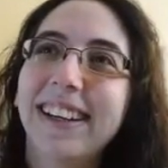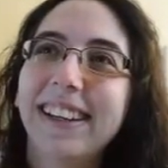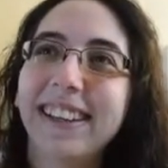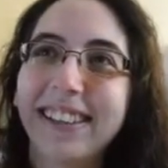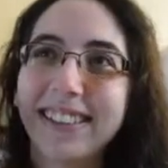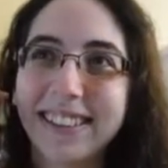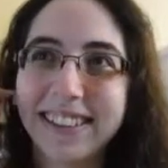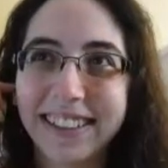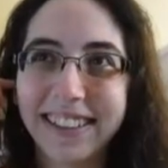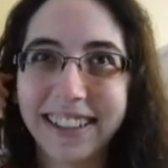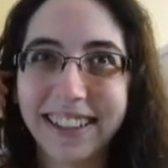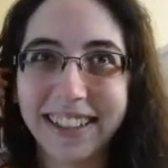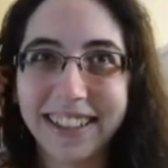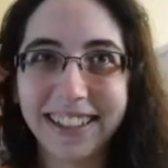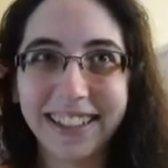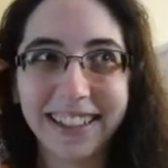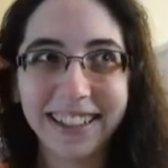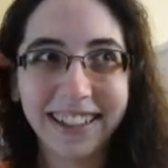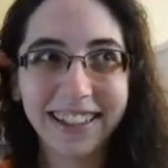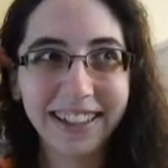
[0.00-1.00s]

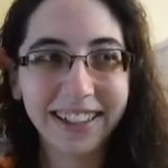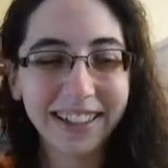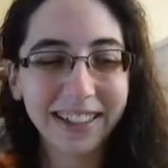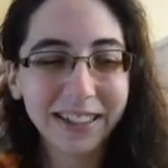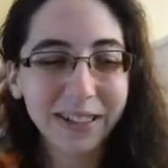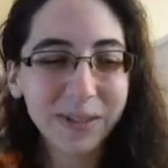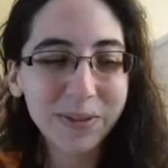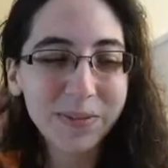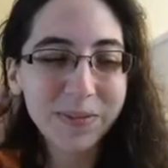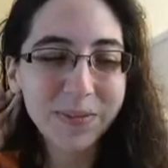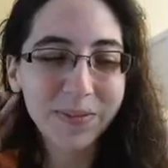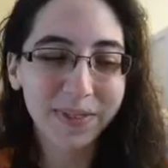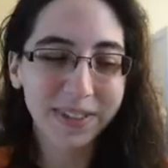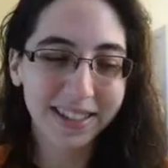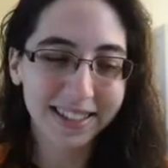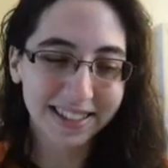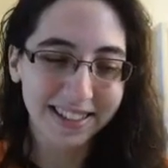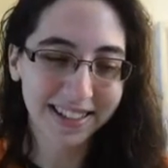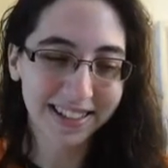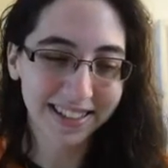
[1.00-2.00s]
Okay.
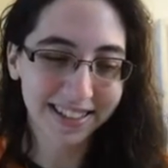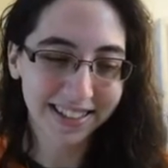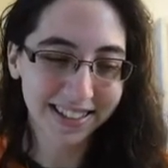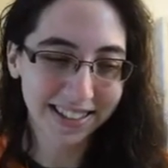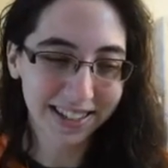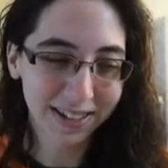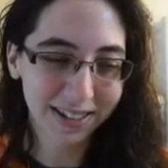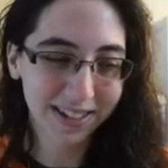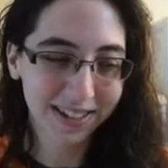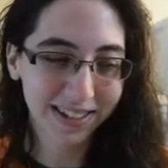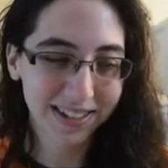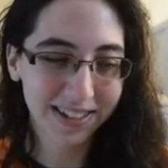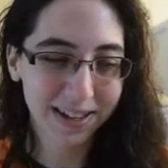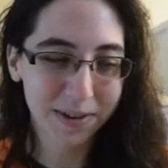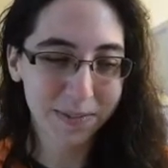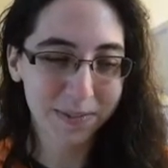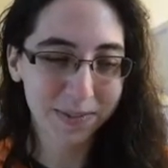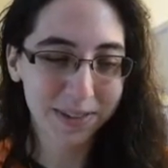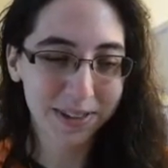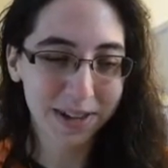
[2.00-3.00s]
That's gonna have to take
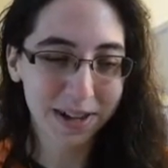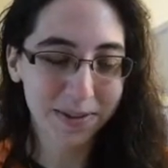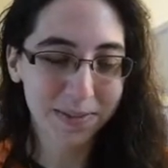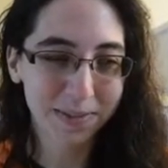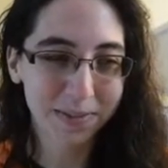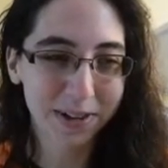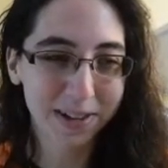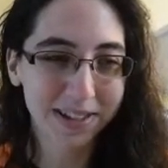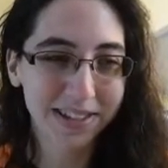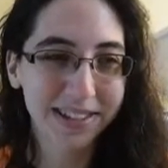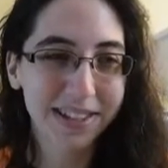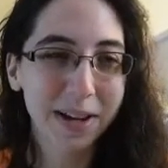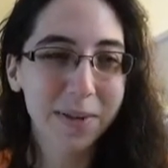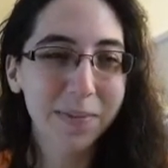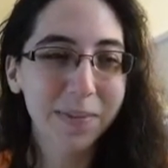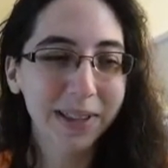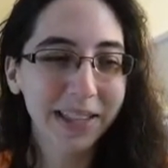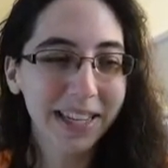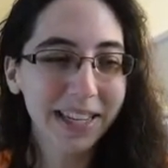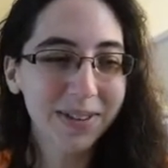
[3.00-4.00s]
some thought process.
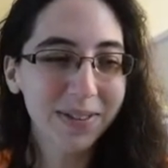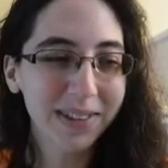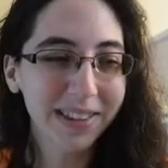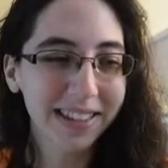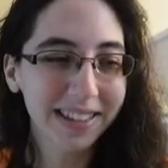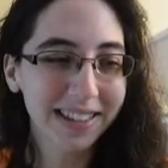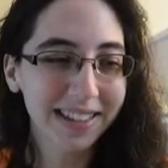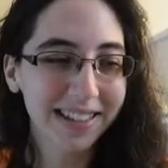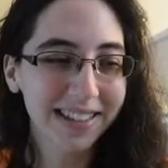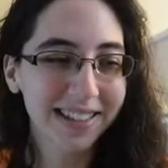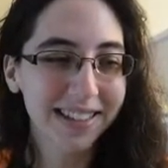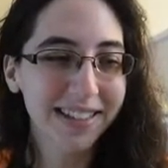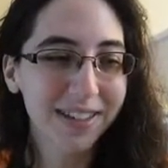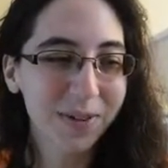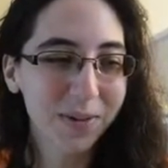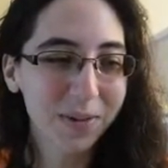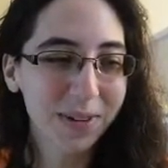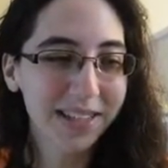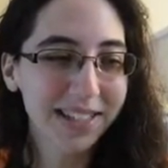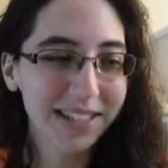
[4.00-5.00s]
Stop playing with things. The
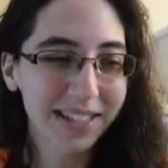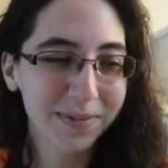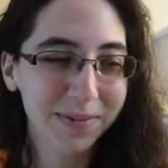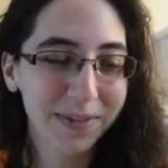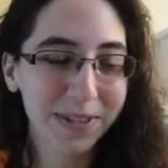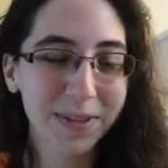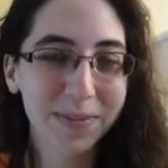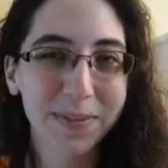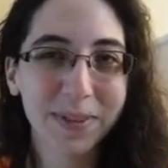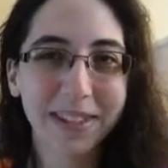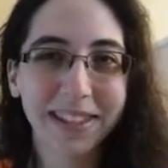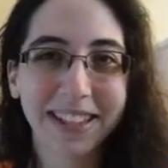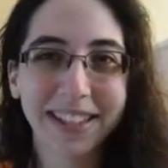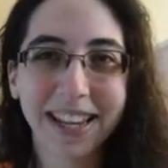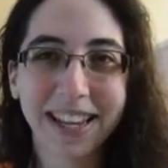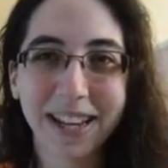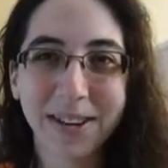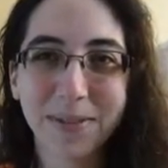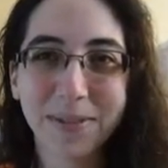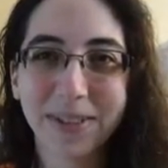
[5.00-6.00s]
noise comes up on the
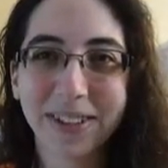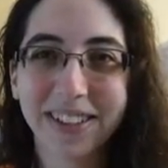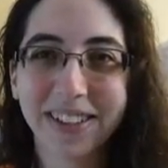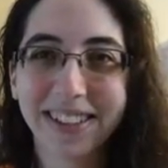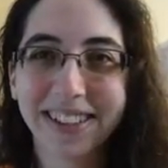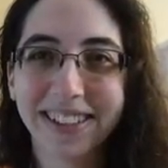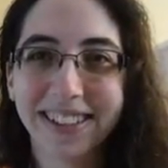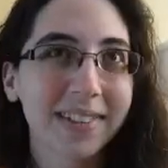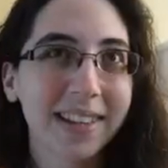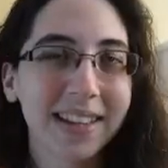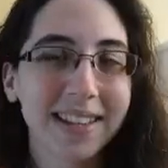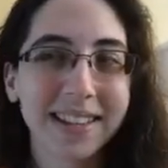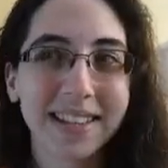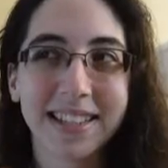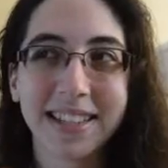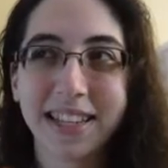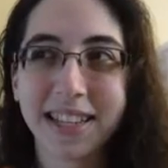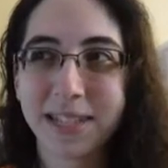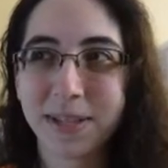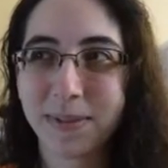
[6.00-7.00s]
camera. That's
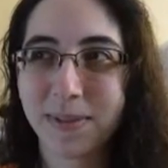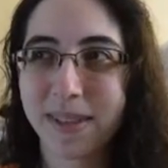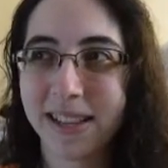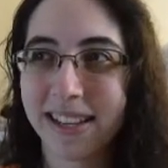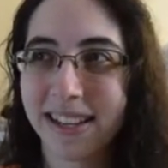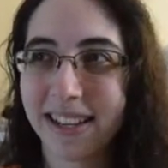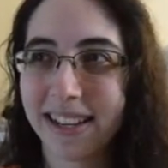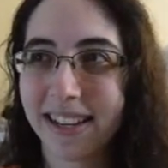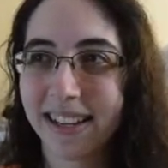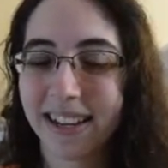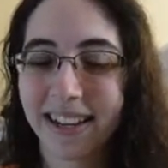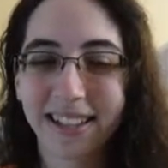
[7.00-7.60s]
gonna take some thinking.